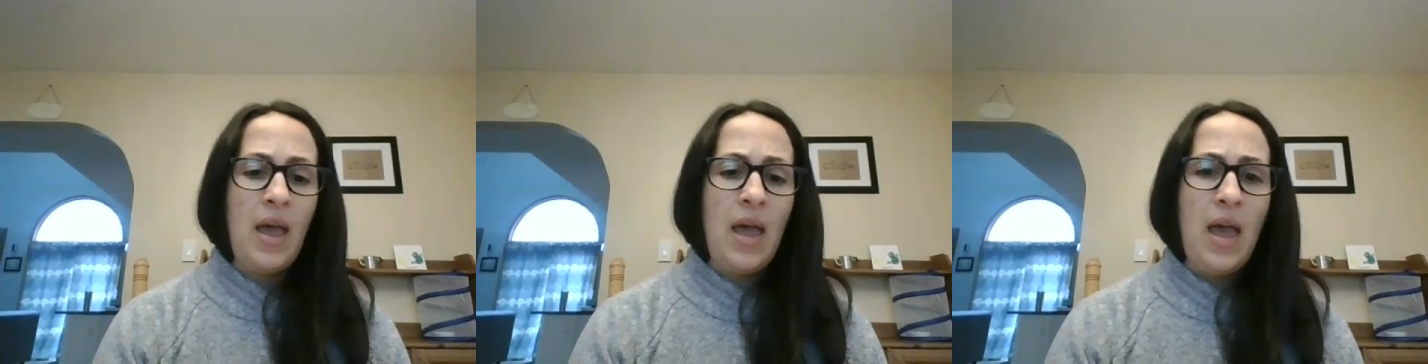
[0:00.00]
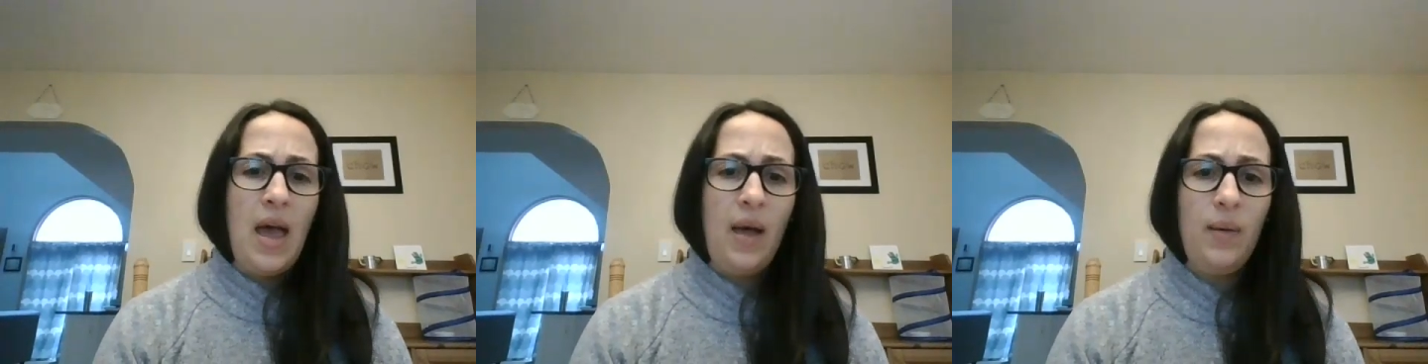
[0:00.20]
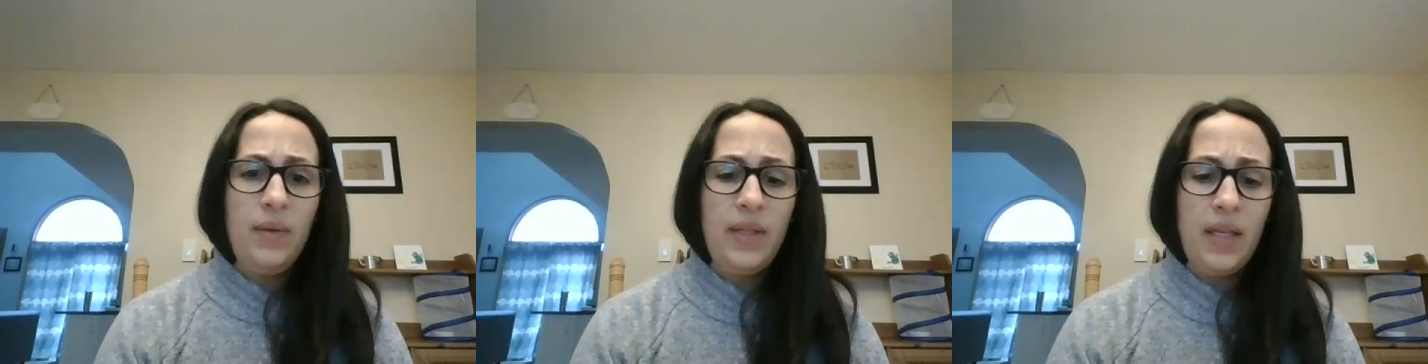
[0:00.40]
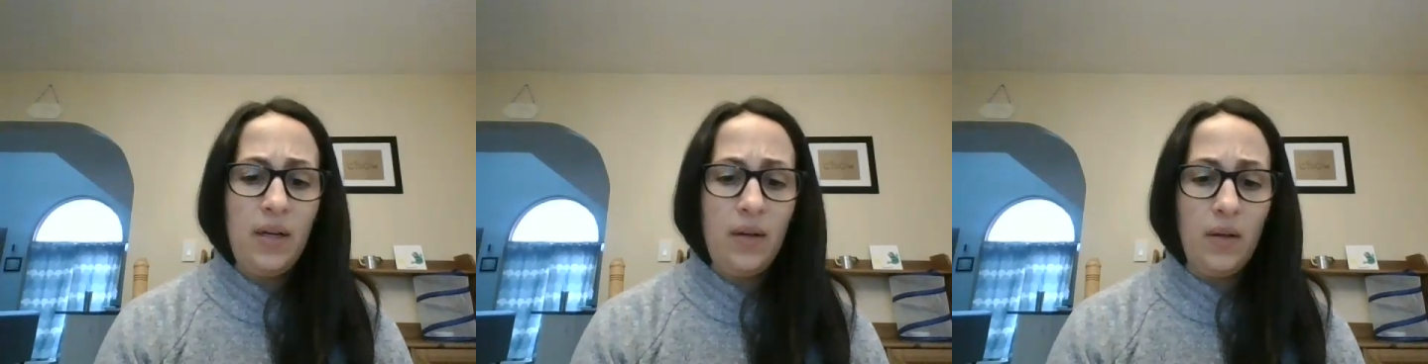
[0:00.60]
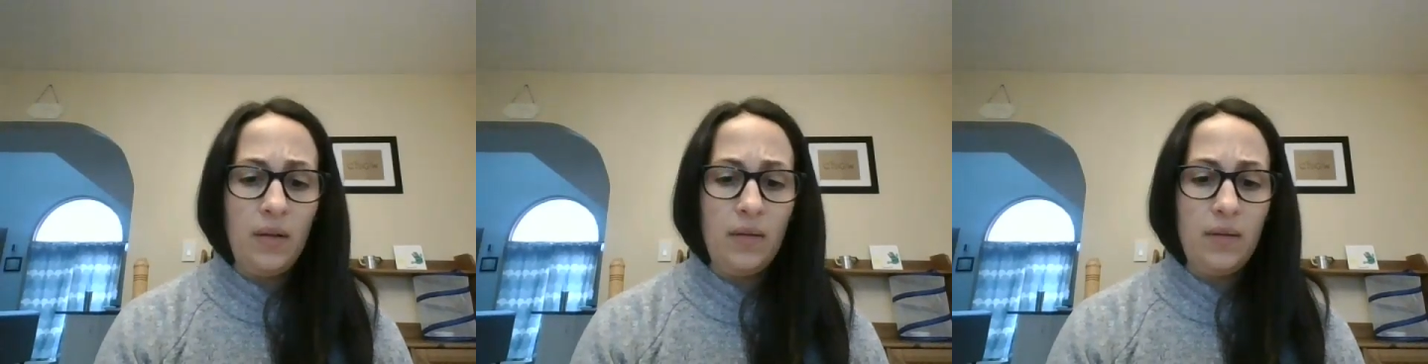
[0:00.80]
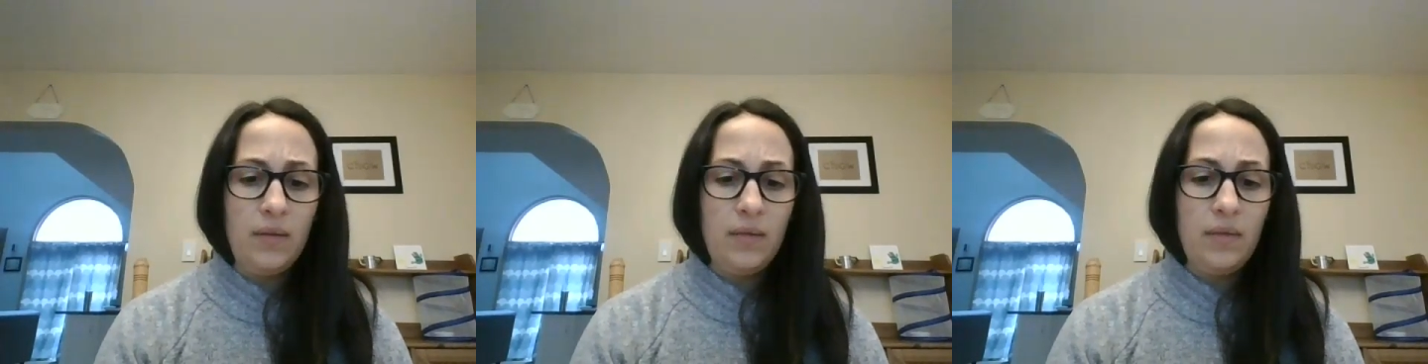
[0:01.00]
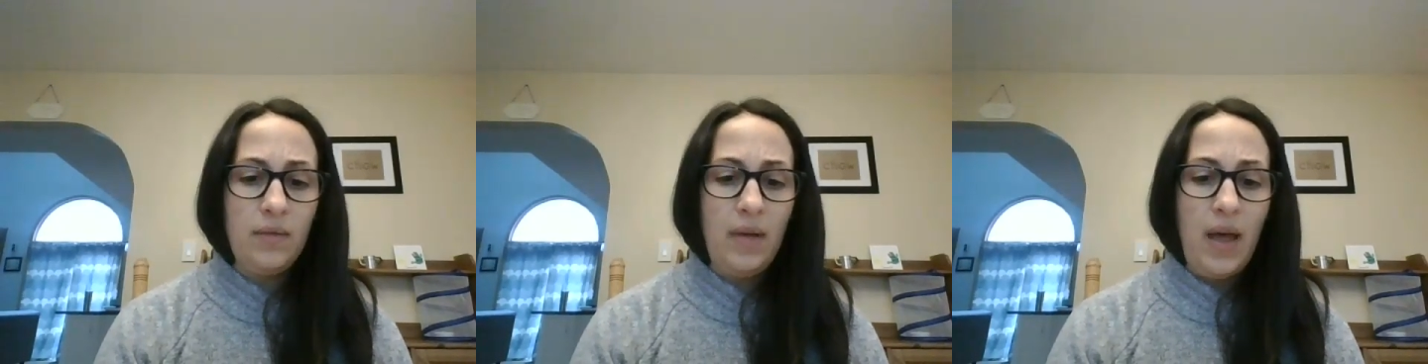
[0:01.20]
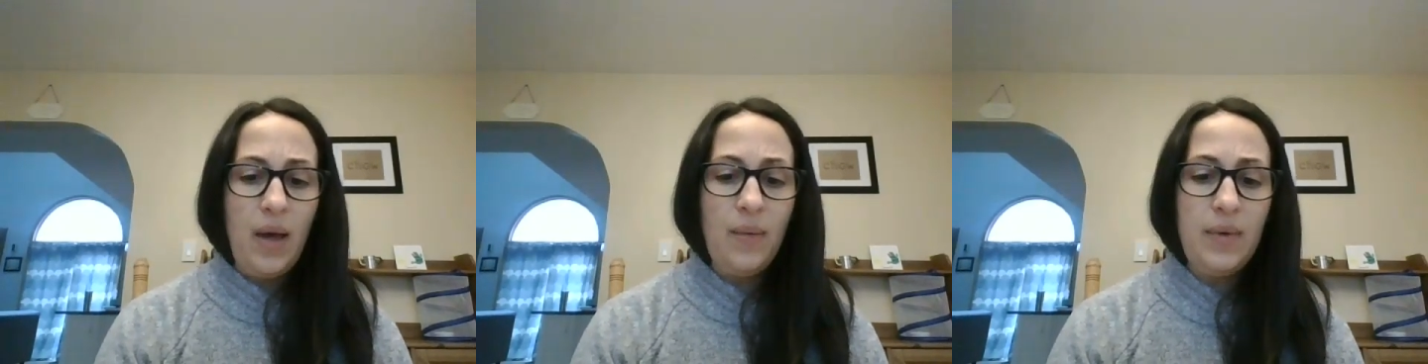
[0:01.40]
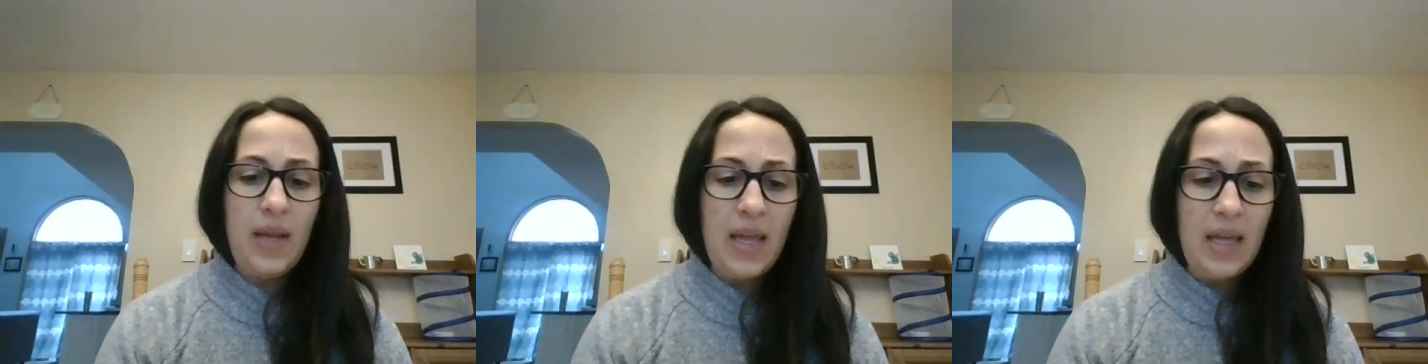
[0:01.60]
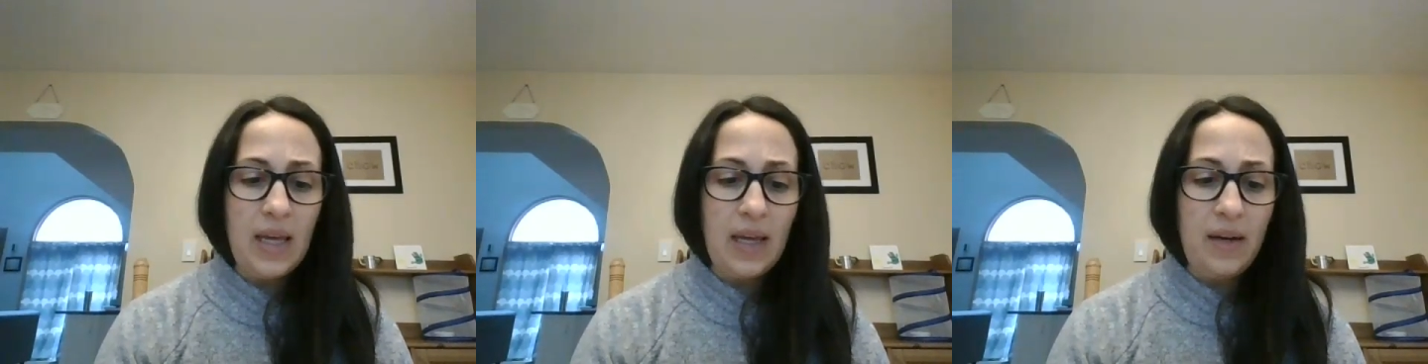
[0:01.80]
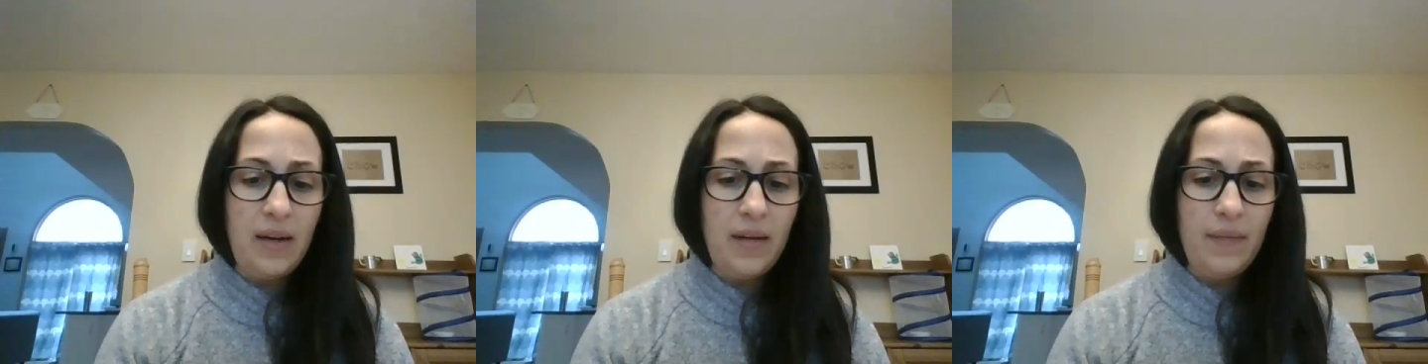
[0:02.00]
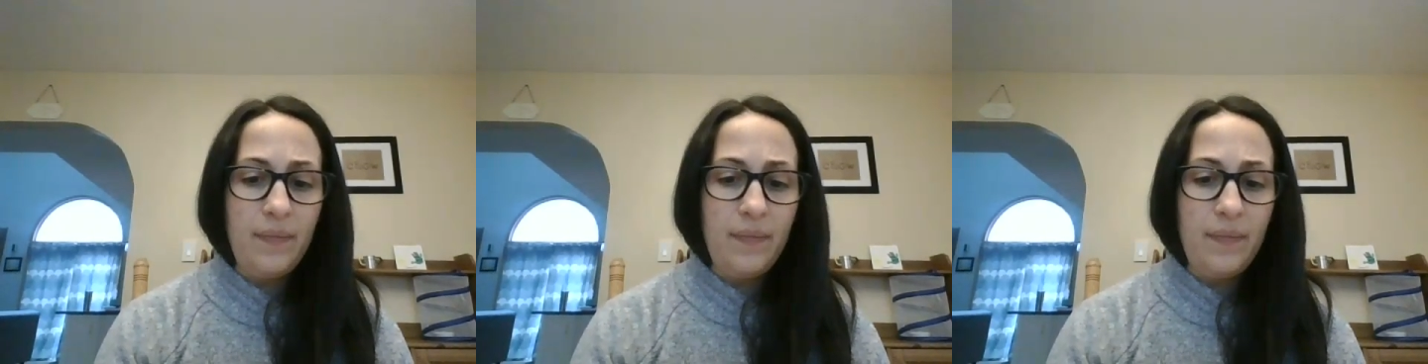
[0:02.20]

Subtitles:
"How little, how naked,